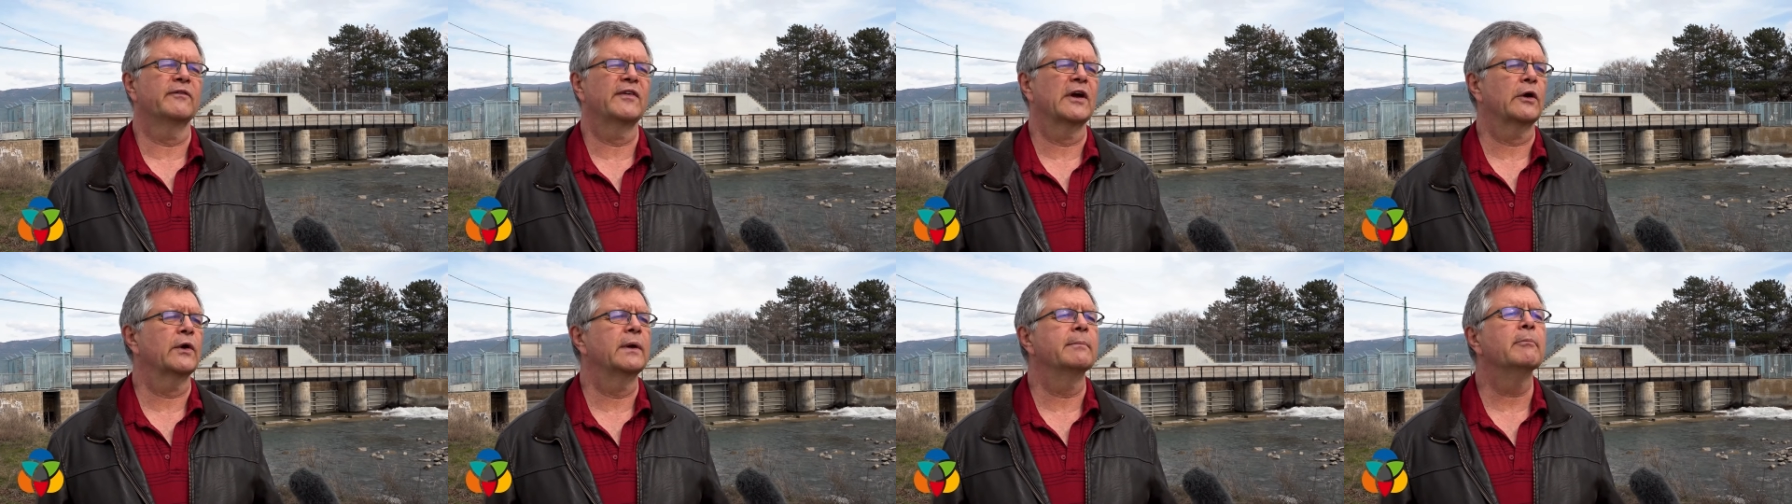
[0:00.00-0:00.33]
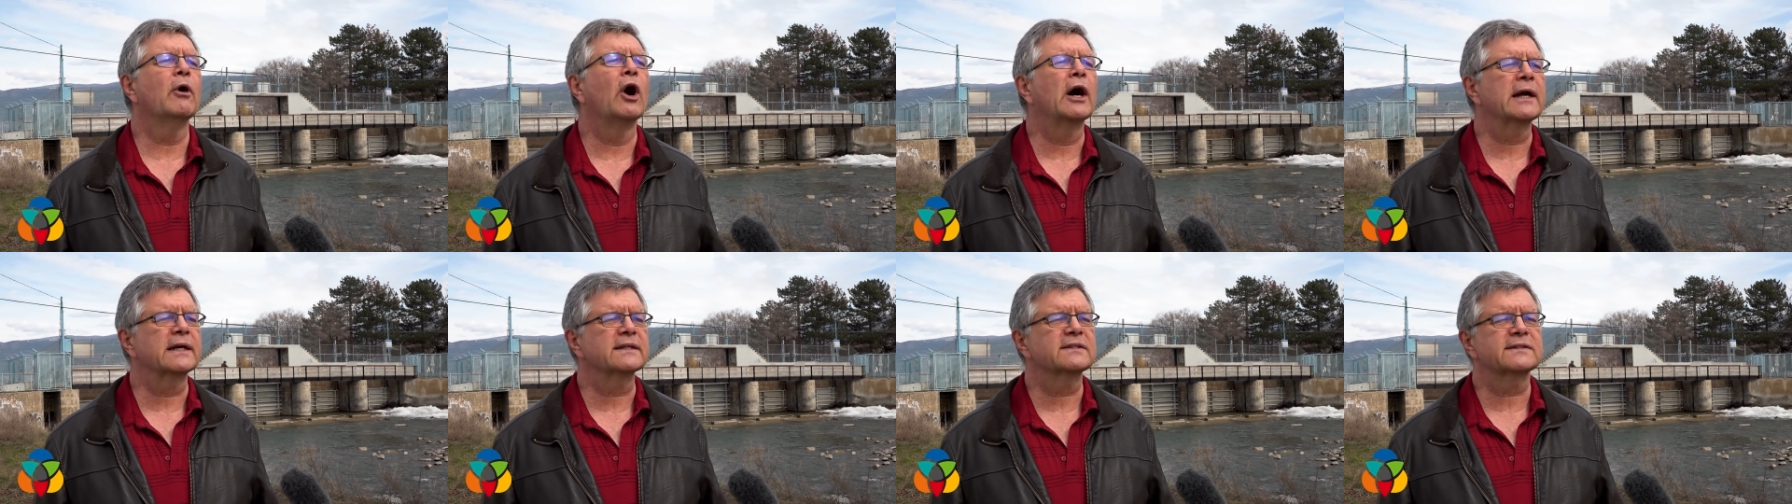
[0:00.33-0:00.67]
very
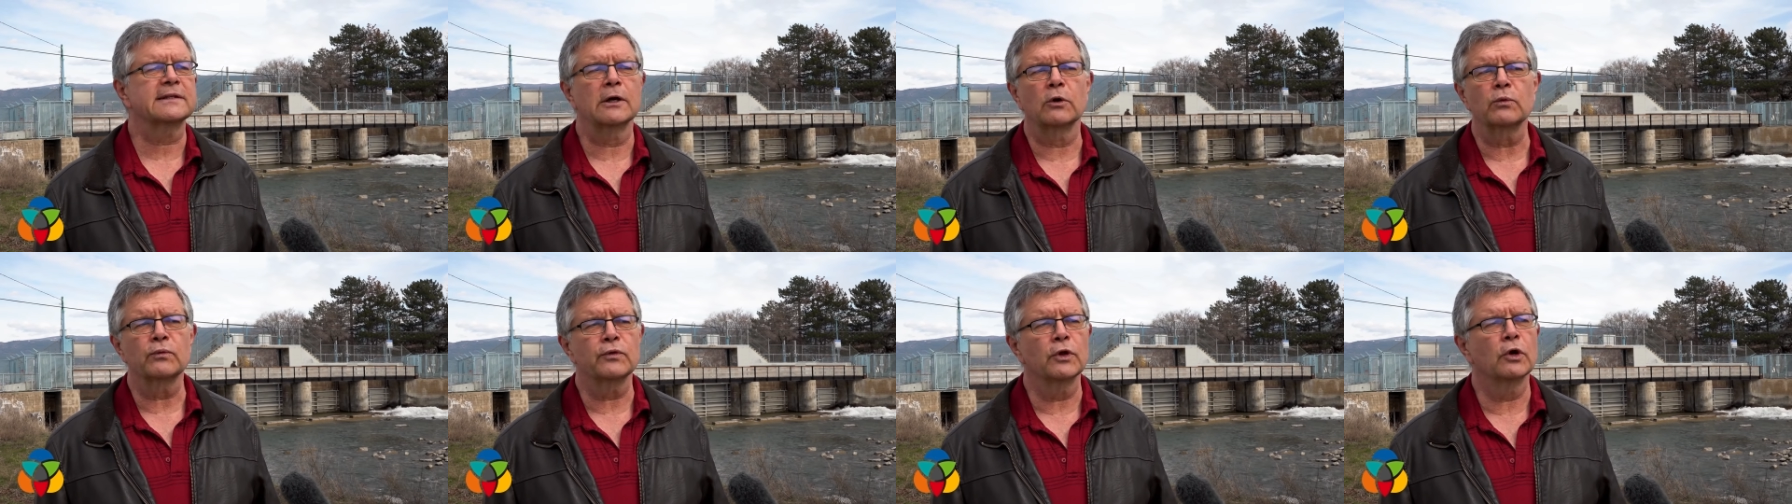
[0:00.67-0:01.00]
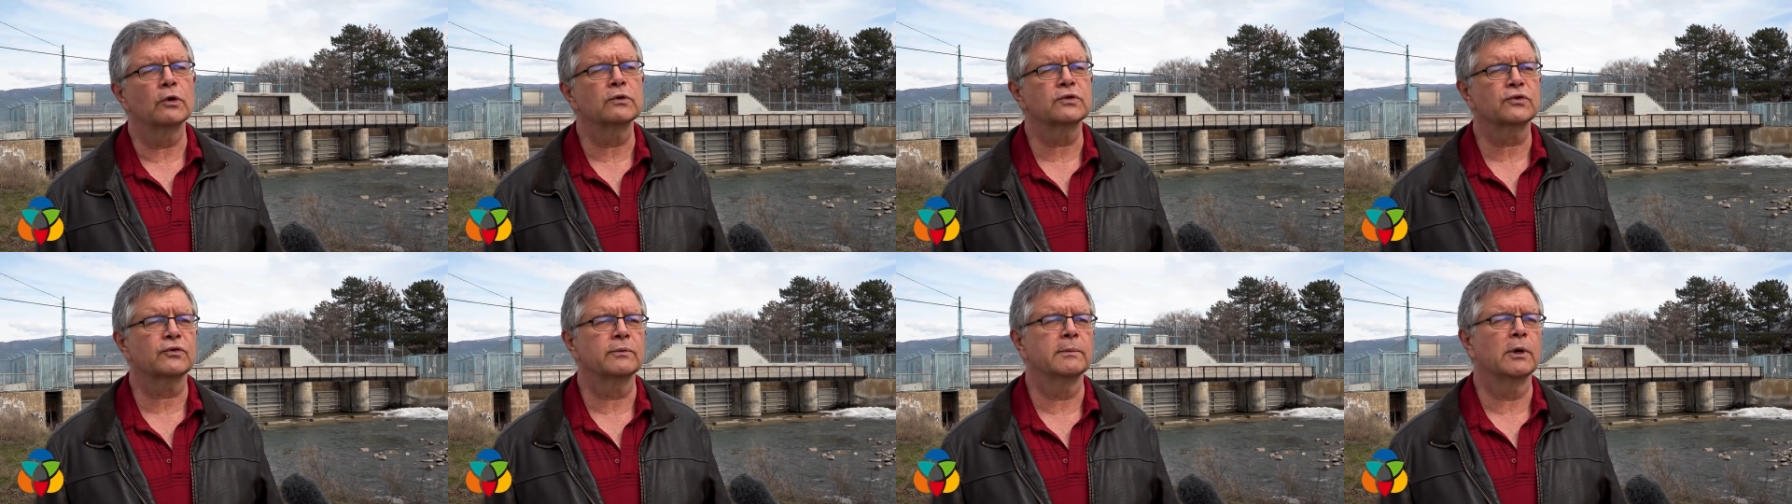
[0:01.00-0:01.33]
modest
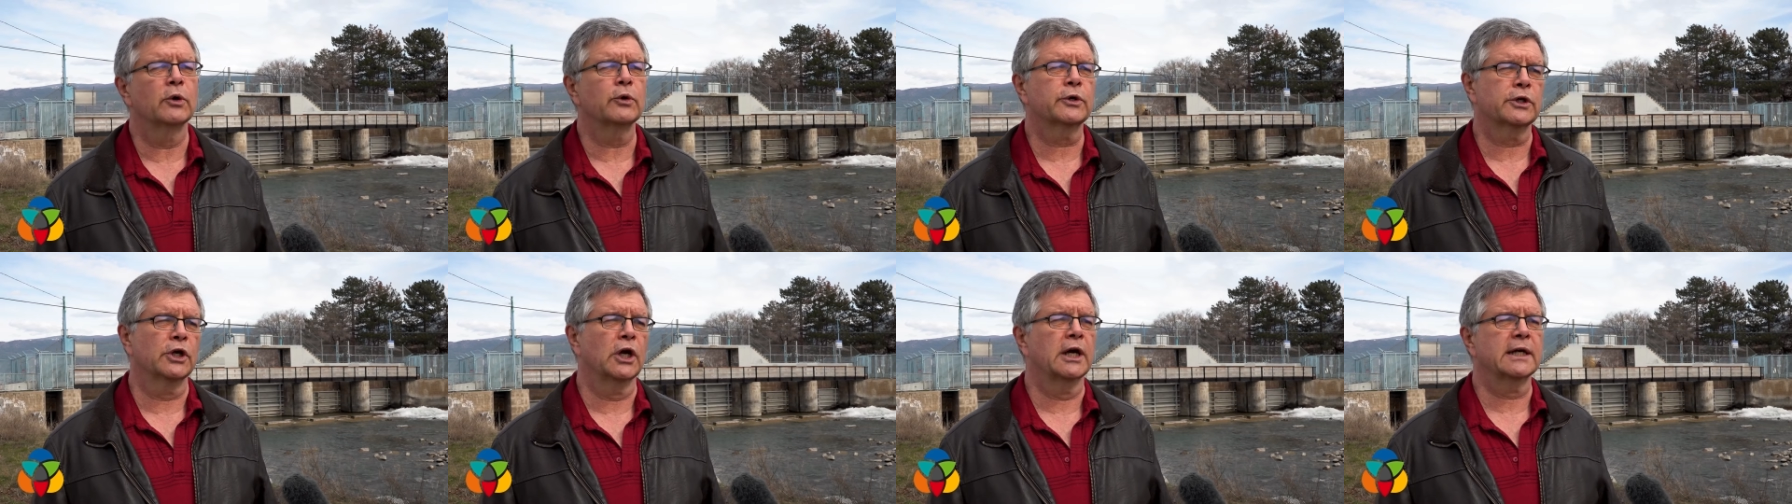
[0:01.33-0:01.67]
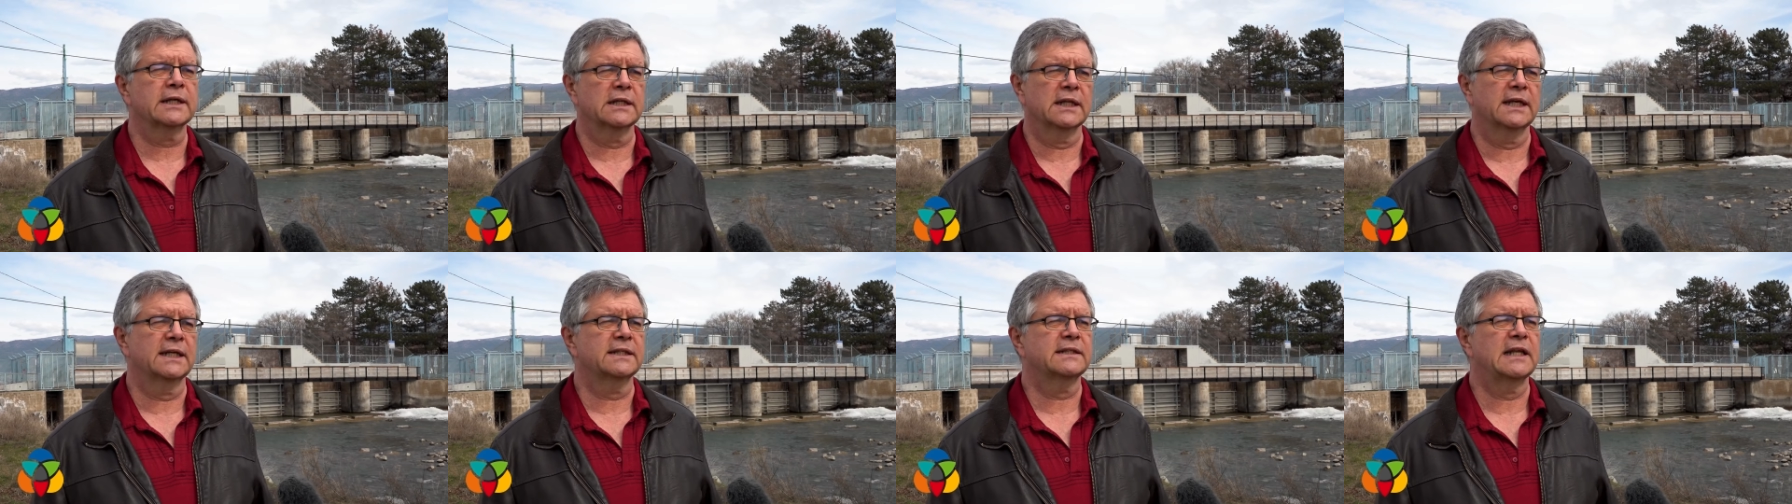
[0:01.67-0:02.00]
outflows from
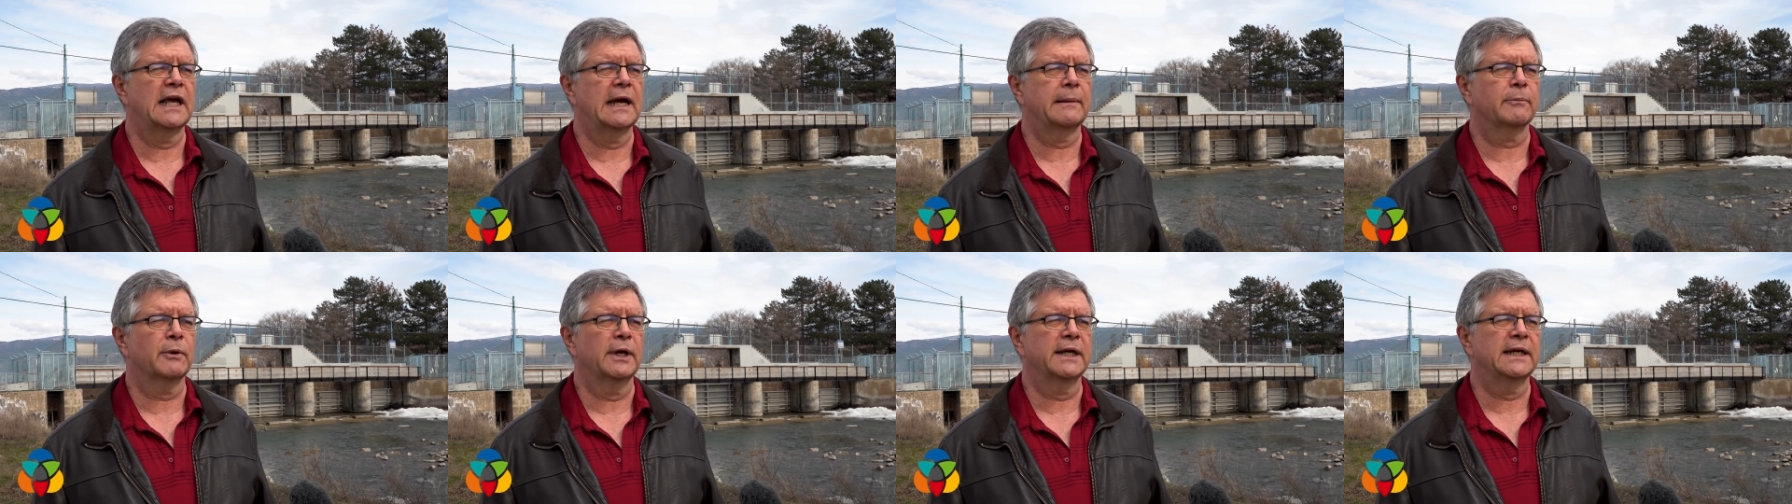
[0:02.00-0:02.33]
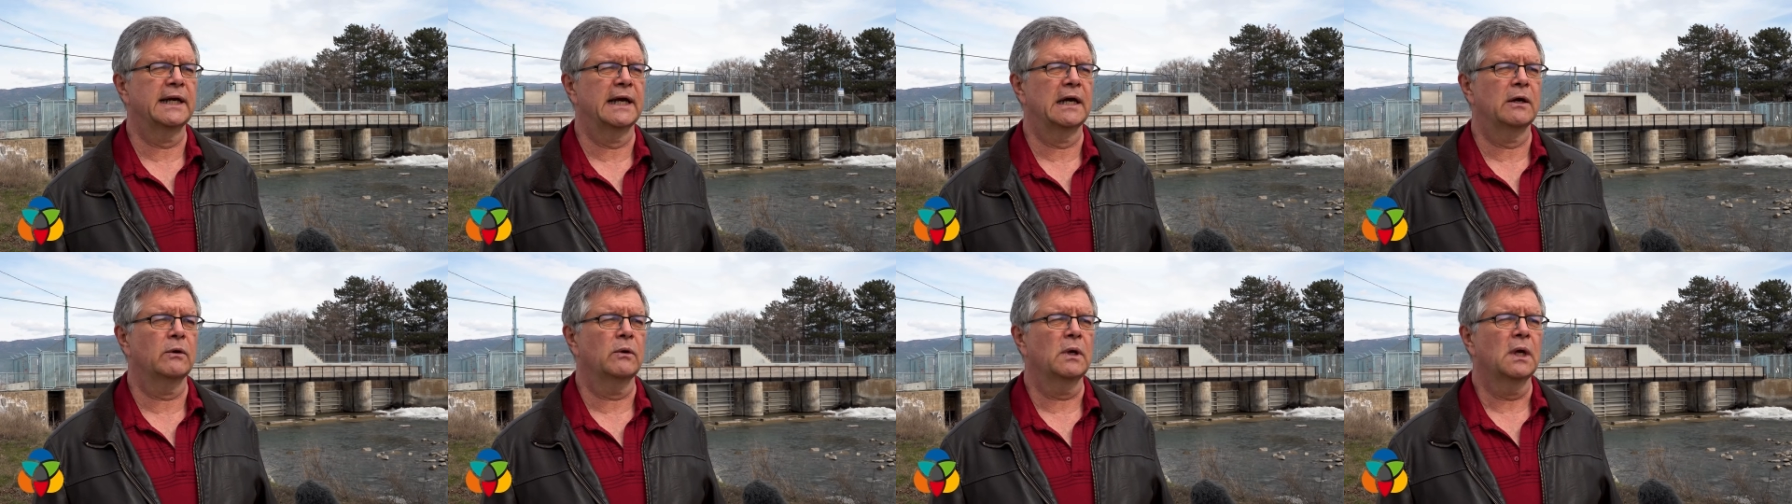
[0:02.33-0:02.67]
Okanagan Lake Dam right
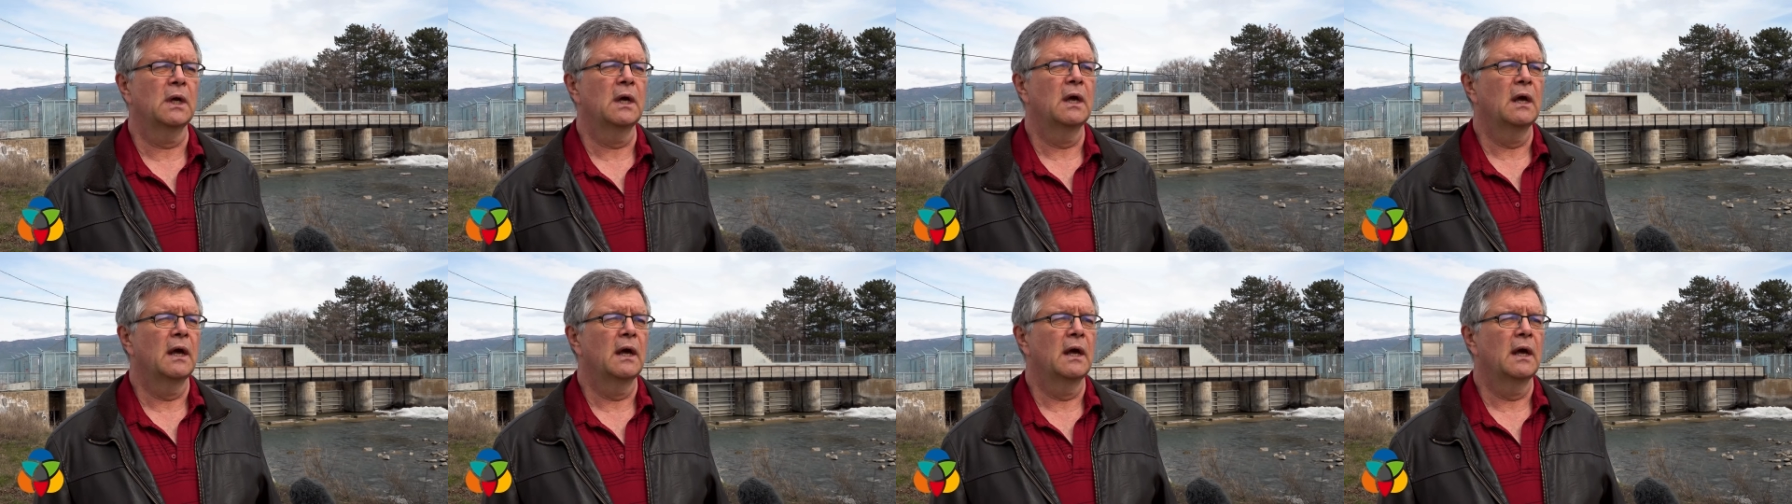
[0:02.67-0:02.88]
now.